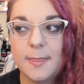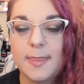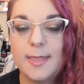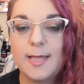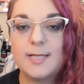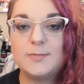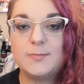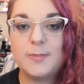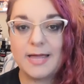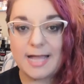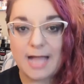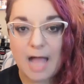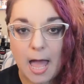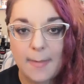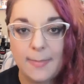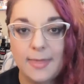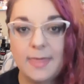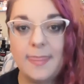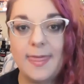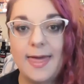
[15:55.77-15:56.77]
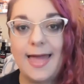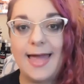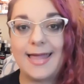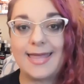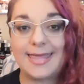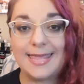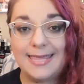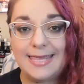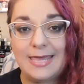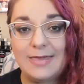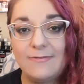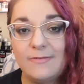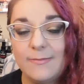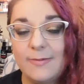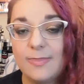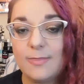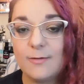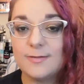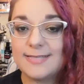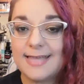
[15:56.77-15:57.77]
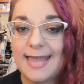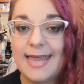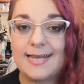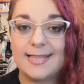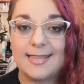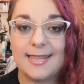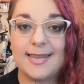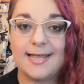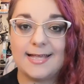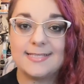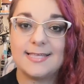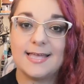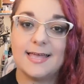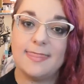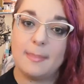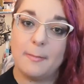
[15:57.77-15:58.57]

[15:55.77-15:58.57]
Because by coming back and giving me those analytics